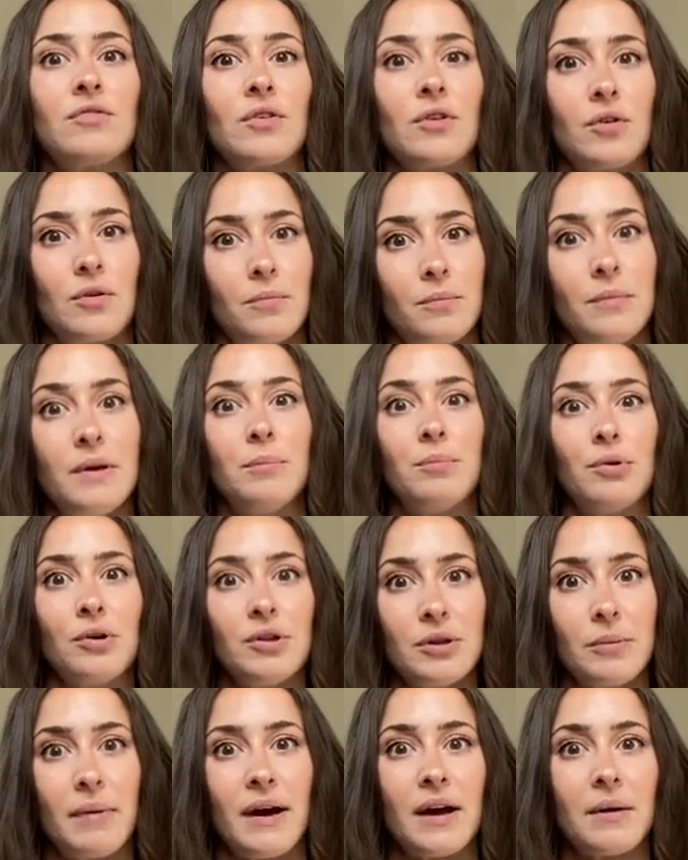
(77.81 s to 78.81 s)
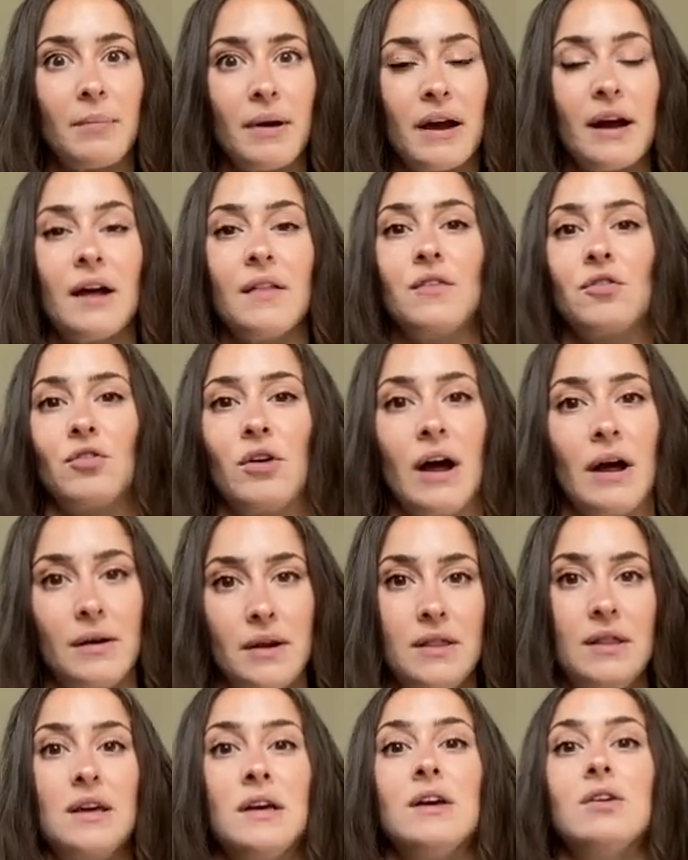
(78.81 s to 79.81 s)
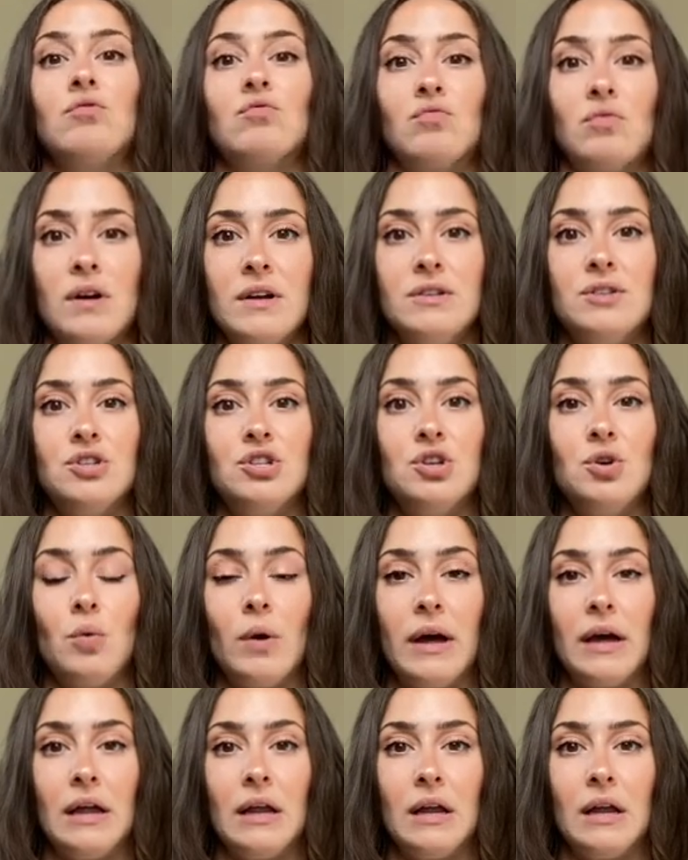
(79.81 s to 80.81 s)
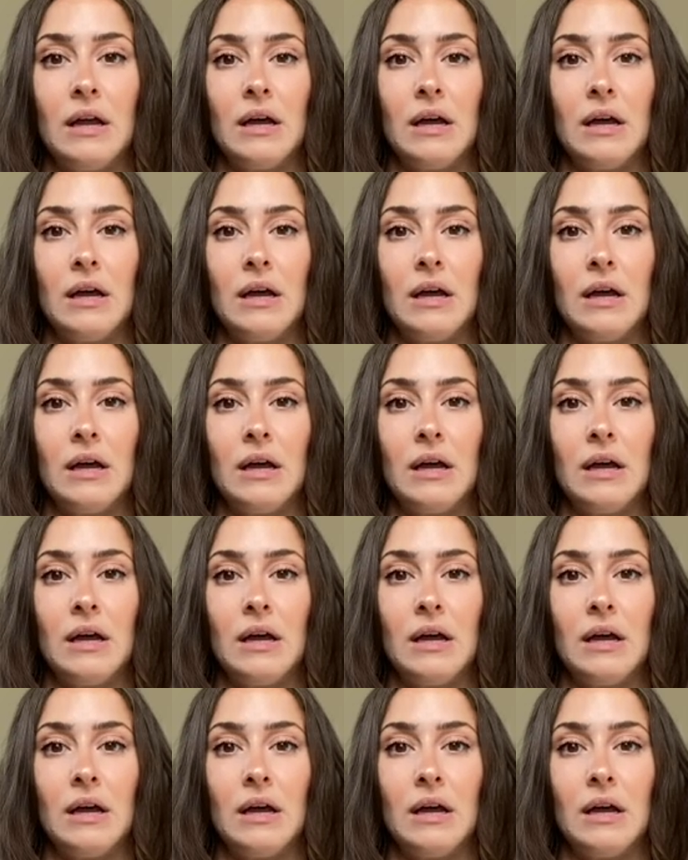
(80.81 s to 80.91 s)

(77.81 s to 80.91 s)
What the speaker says: for me putting the backpack on the ground and they can run to it.